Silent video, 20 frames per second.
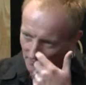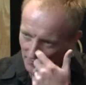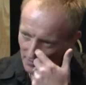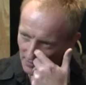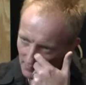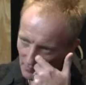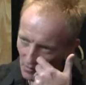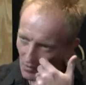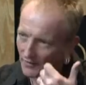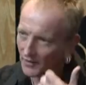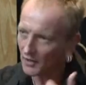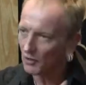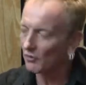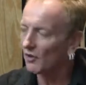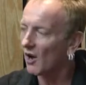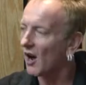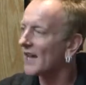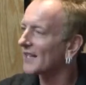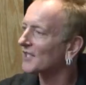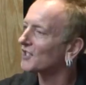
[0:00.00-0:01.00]
There's a movie
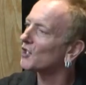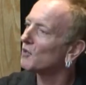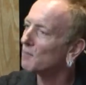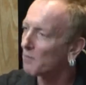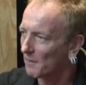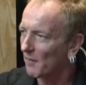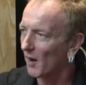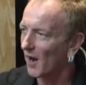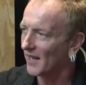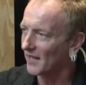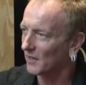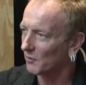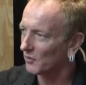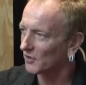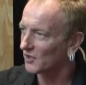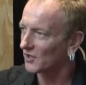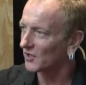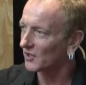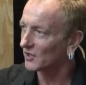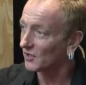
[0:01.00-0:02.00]
called I Superbiker,
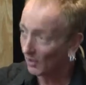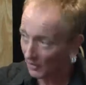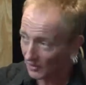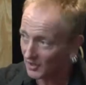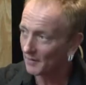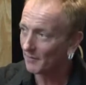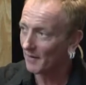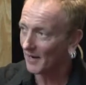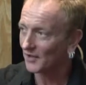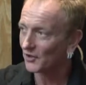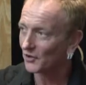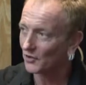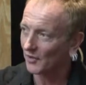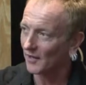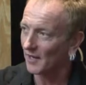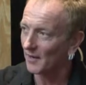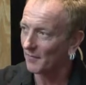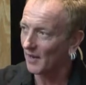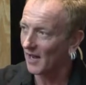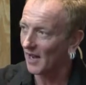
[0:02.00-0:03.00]
which is a
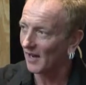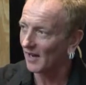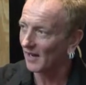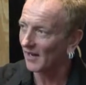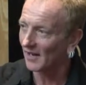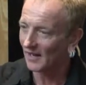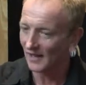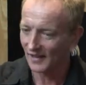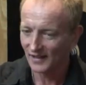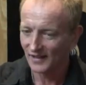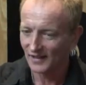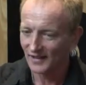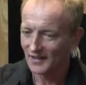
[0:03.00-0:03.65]
documentary about